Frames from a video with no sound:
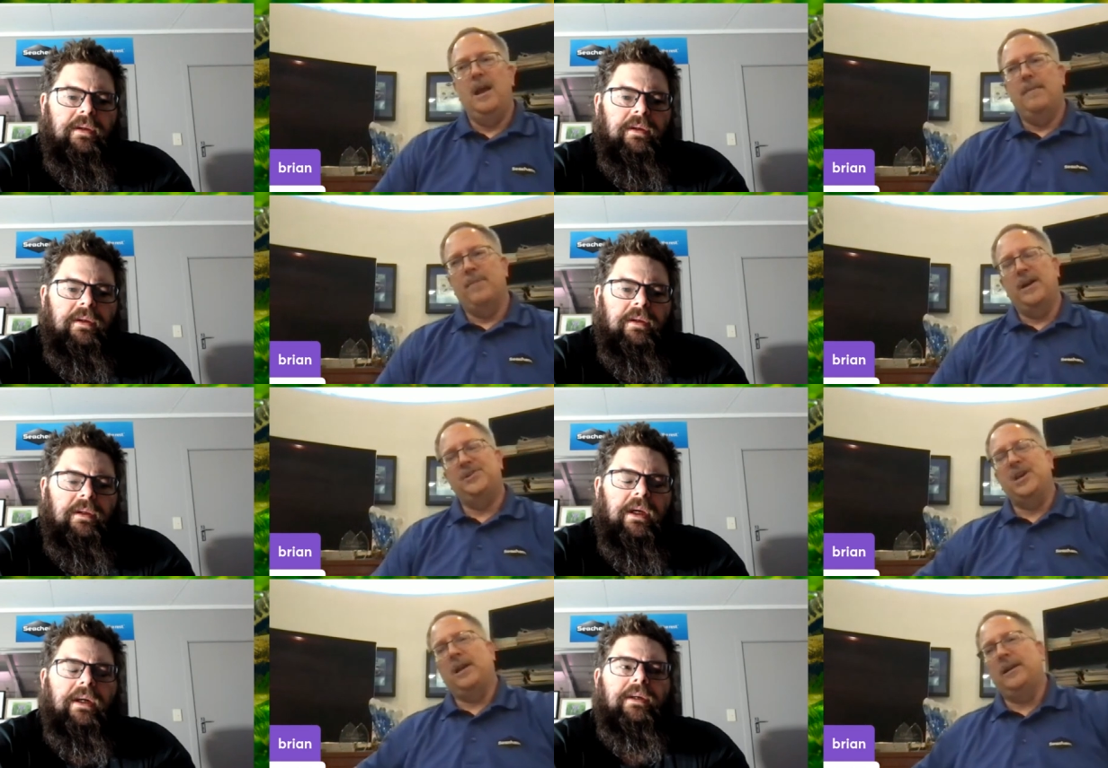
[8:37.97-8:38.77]
Speaker 1: but
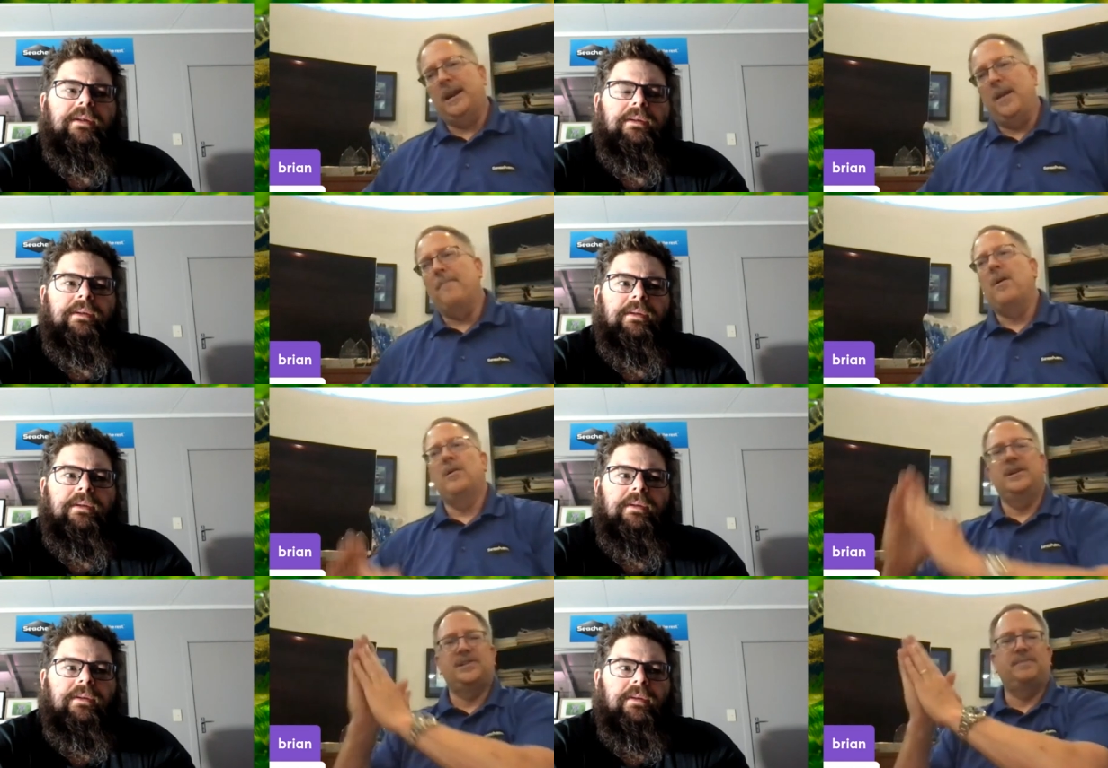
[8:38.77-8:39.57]
generally yeah. an
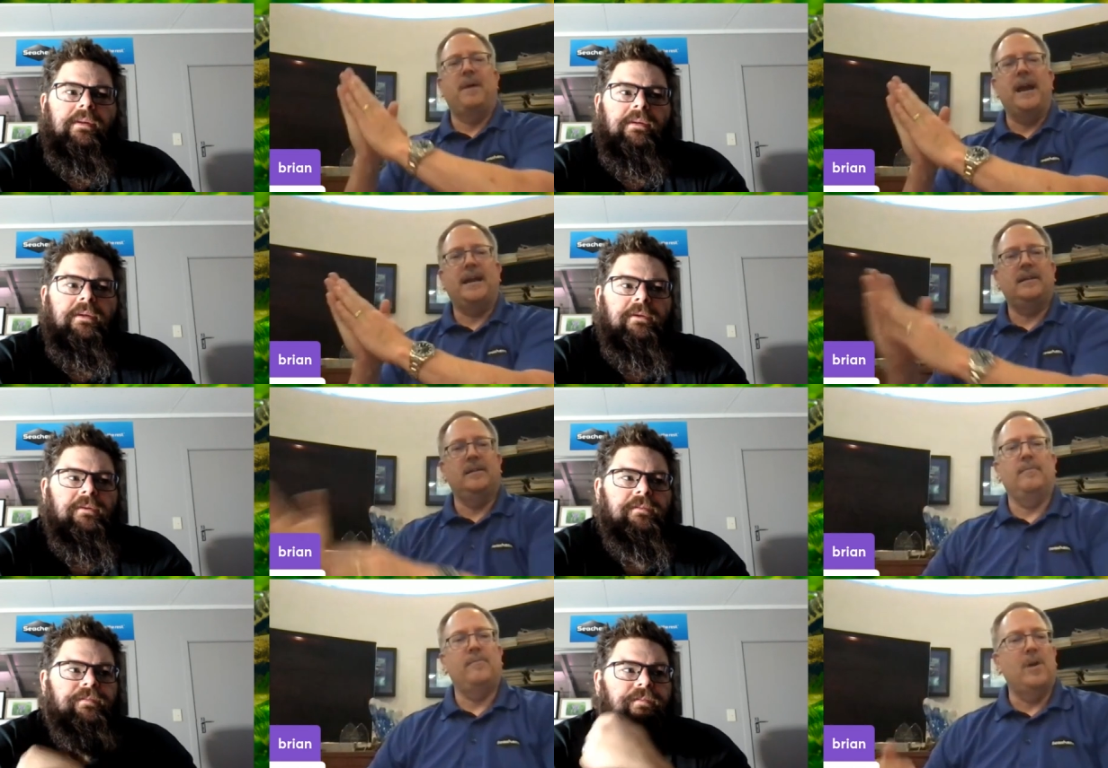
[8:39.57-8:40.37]
ammonia spike,
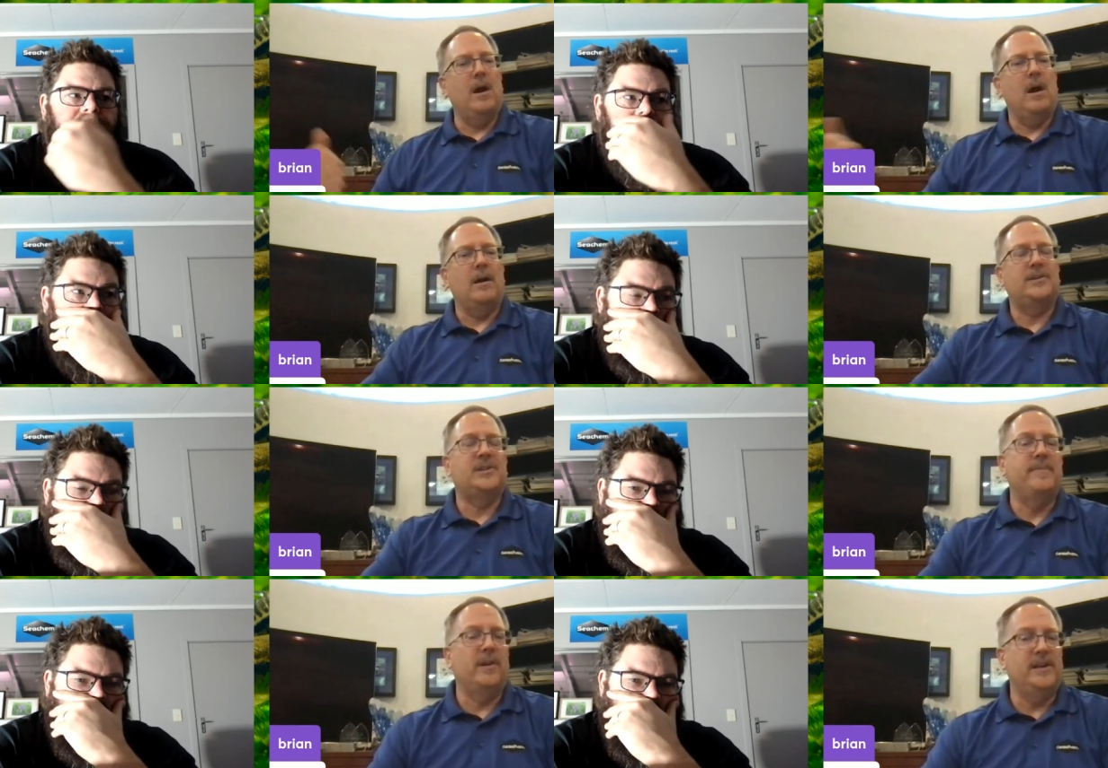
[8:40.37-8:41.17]
uh,
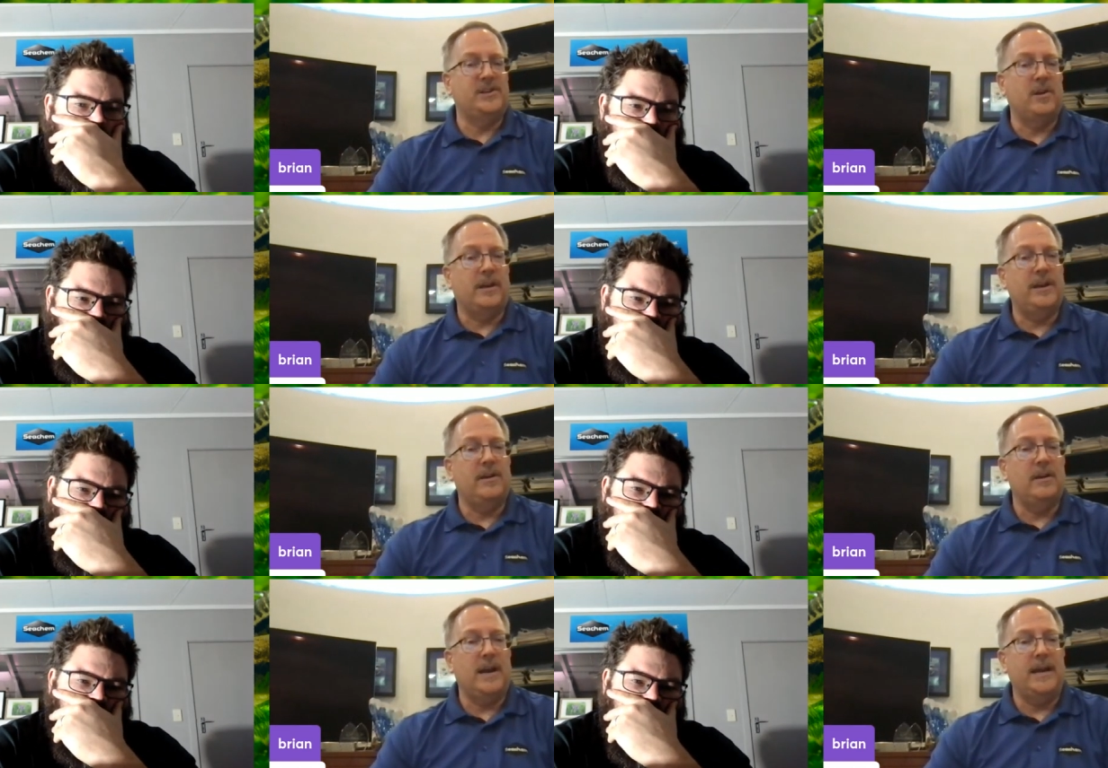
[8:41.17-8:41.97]
stability is going to
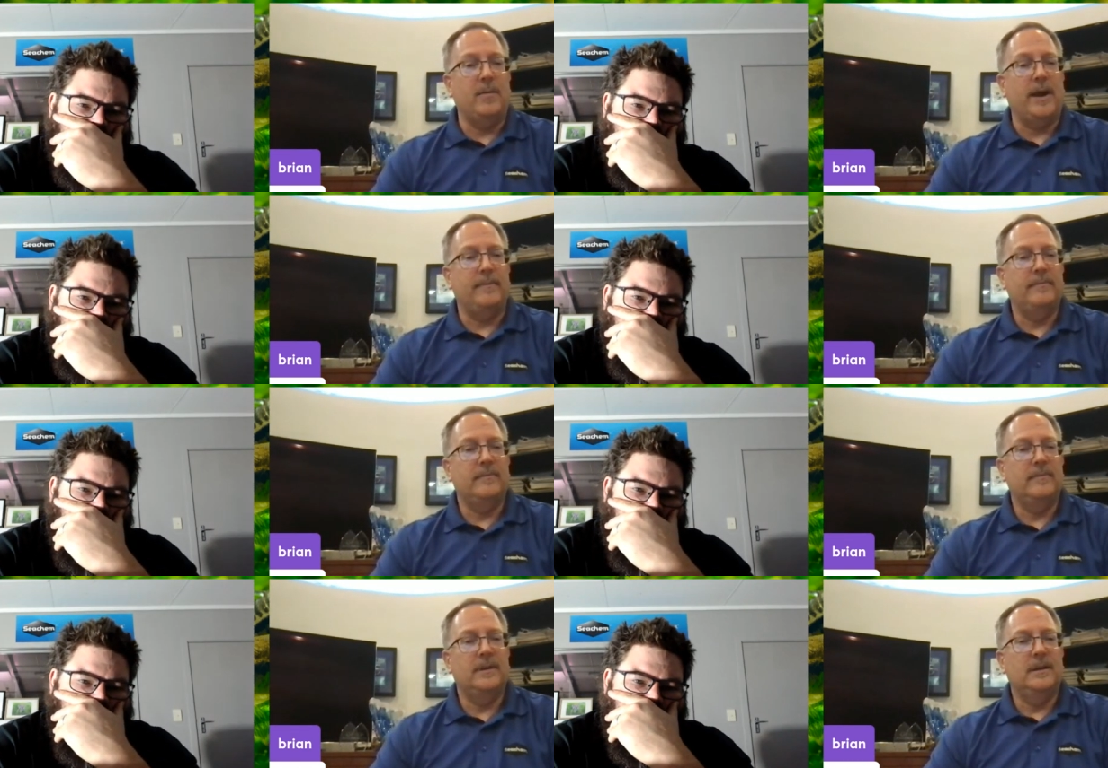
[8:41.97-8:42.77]
cure it anyway.
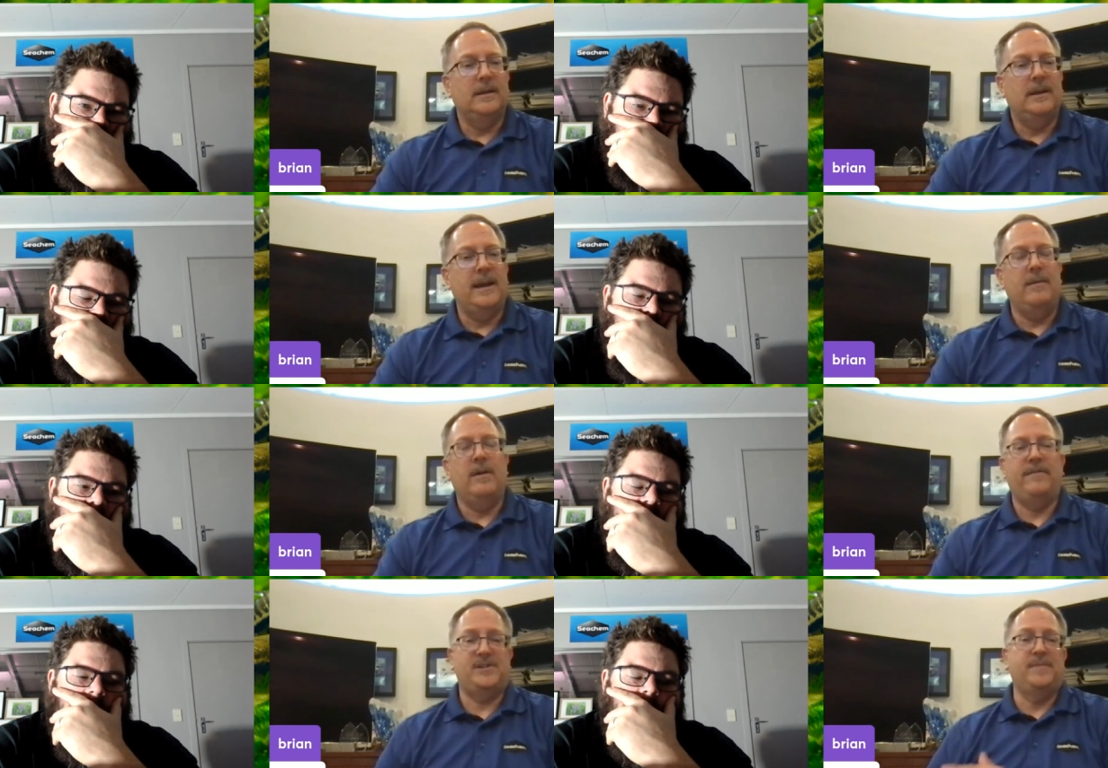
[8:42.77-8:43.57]
And
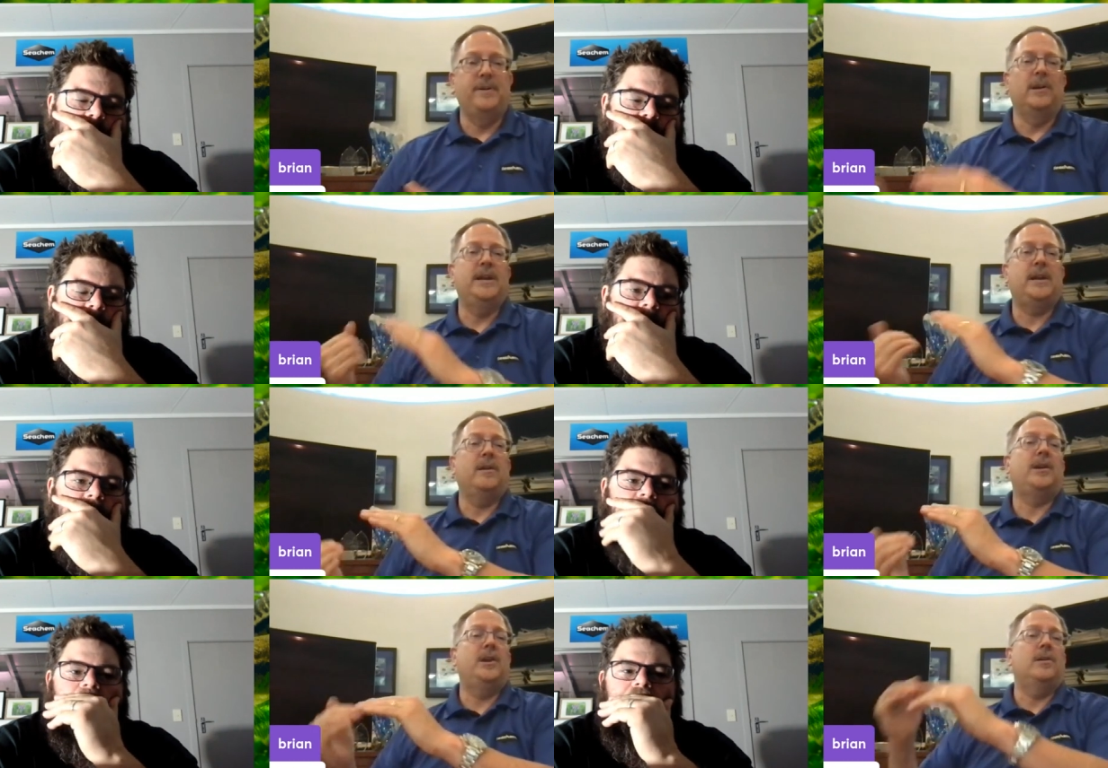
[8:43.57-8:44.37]
if yeah. stability
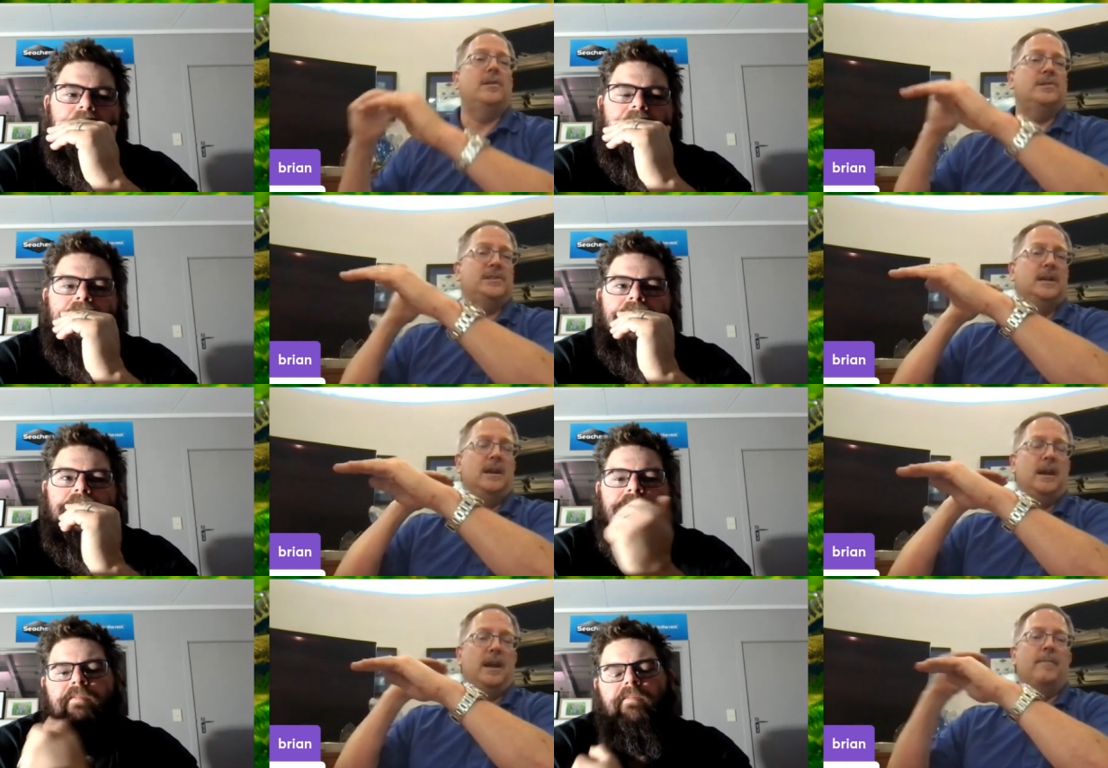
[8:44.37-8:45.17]
cures
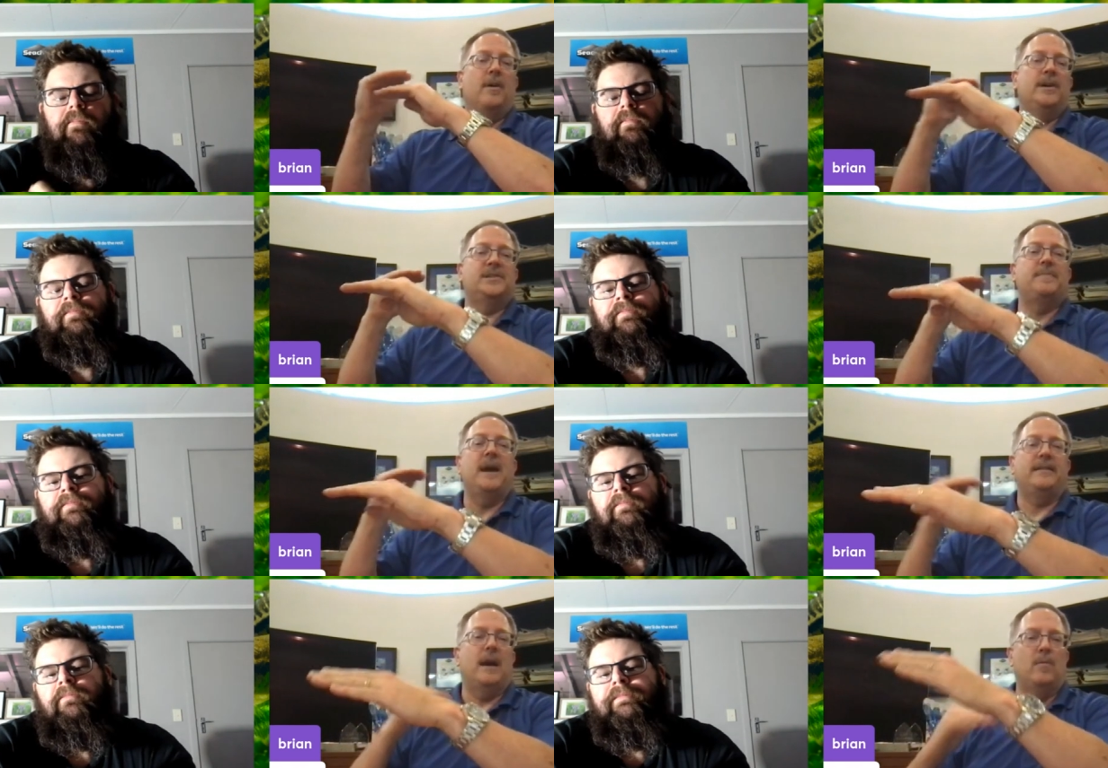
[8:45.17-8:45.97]
an ammonia
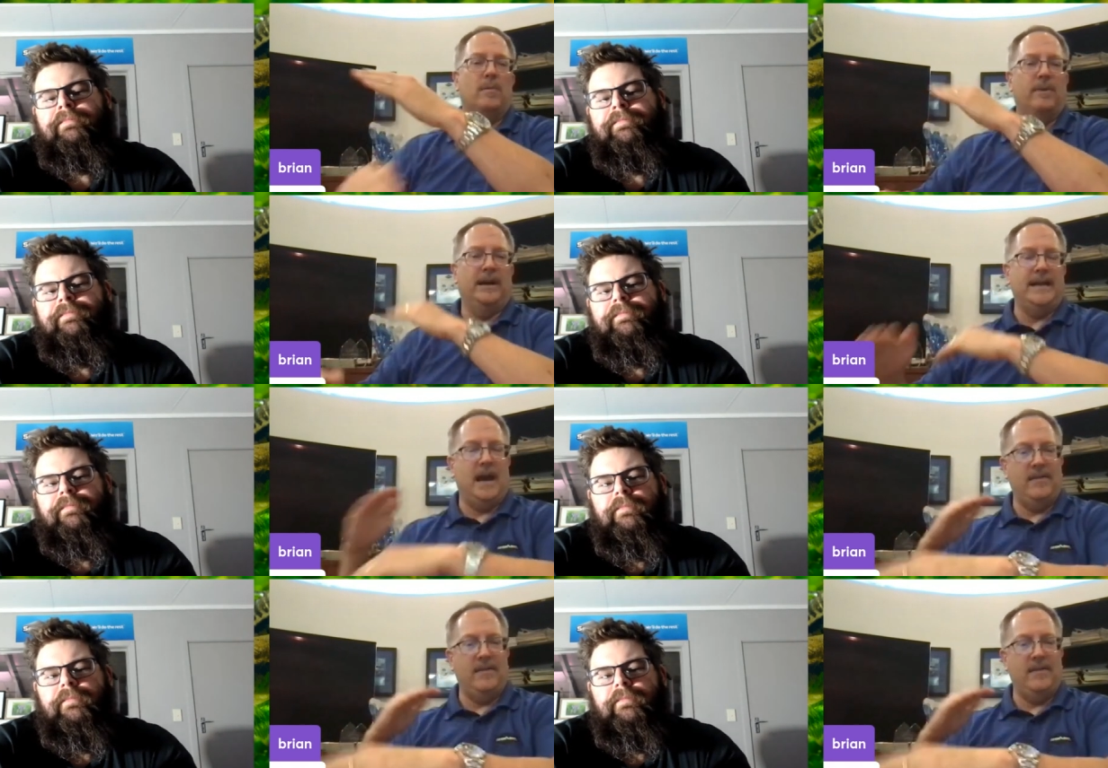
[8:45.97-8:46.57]
spike, that will bring down